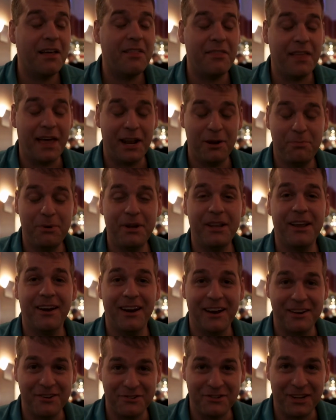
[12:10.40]
that'll put
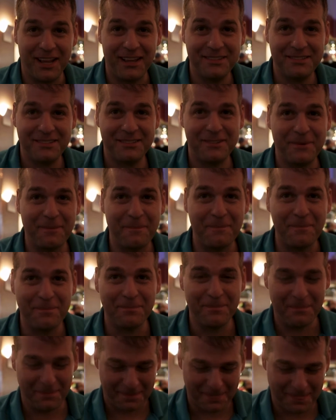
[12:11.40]
hair on your chest.
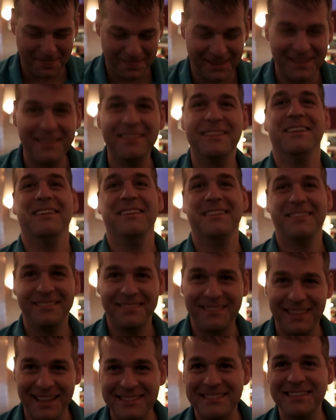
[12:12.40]

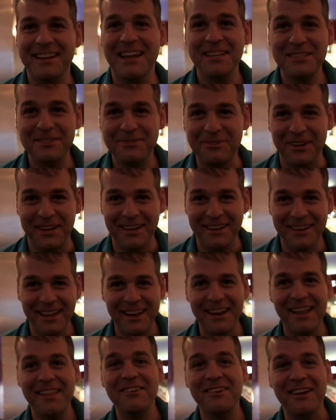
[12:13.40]
That's a nice one.
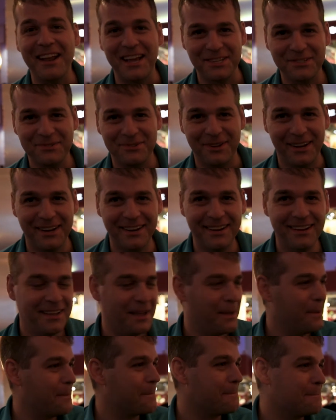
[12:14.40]
Another nice one.
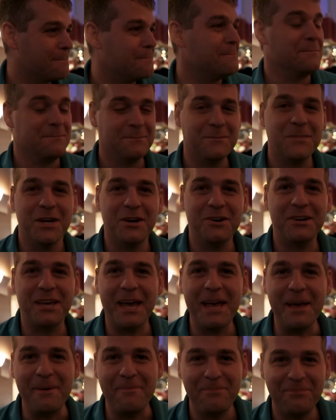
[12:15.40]

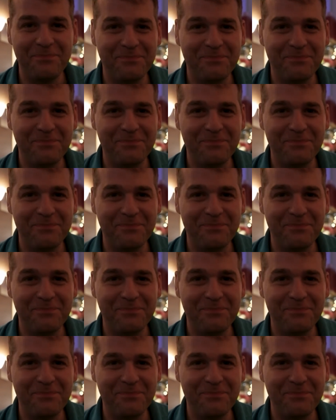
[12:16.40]
Okay.